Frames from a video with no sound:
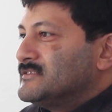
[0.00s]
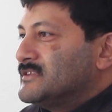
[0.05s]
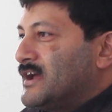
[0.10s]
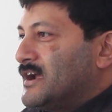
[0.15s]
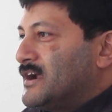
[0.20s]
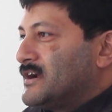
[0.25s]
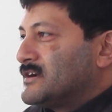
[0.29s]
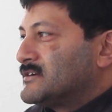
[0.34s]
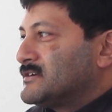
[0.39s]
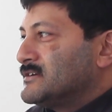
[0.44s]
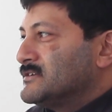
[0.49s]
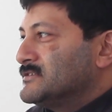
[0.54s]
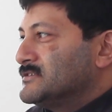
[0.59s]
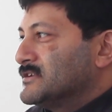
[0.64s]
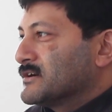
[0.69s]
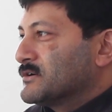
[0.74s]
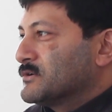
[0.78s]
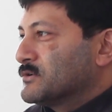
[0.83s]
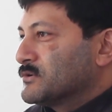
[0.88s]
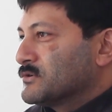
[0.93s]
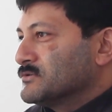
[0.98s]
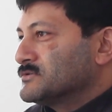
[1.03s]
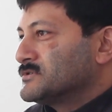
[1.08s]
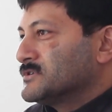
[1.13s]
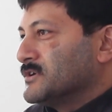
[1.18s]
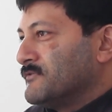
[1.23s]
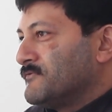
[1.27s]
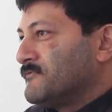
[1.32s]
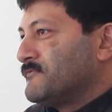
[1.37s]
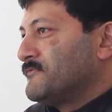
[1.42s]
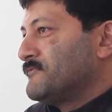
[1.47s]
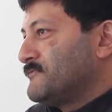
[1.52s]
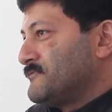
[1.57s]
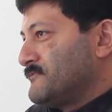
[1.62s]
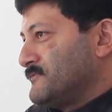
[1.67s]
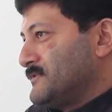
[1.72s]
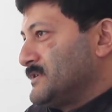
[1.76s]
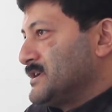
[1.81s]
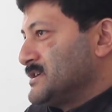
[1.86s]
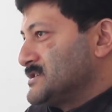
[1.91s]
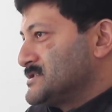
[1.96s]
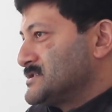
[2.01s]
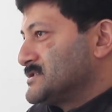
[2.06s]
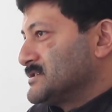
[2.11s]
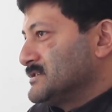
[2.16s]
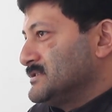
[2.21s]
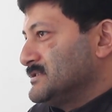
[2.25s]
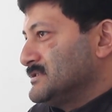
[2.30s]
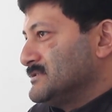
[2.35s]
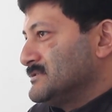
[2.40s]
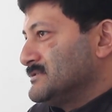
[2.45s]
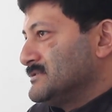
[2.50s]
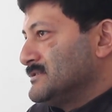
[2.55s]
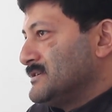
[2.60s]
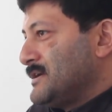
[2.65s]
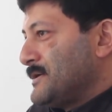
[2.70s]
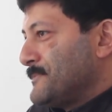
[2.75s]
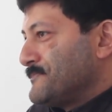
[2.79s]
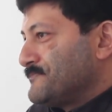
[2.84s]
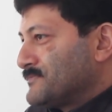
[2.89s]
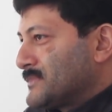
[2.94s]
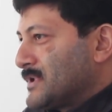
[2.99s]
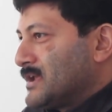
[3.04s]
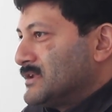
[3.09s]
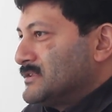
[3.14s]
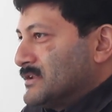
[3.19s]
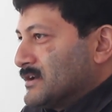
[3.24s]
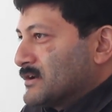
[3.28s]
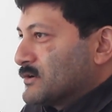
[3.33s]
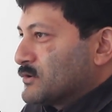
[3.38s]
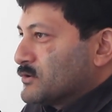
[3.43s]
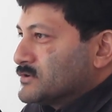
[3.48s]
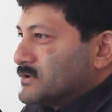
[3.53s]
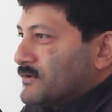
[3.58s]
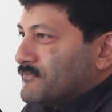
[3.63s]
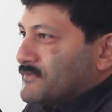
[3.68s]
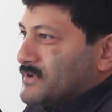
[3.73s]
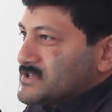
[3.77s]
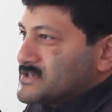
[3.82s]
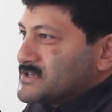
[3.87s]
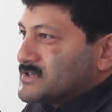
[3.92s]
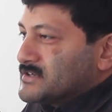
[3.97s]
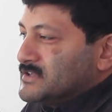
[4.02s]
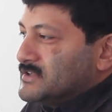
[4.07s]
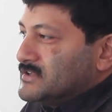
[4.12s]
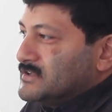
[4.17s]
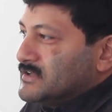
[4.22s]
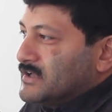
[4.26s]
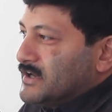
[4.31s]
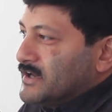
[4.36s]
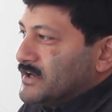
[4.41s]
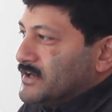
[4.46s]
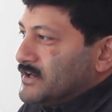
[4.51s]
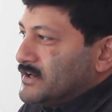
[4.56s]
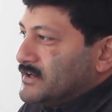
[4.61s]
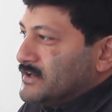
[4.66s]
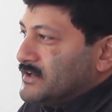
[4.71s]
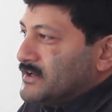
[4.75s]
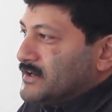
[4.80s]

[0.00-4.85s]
that the growth of digital in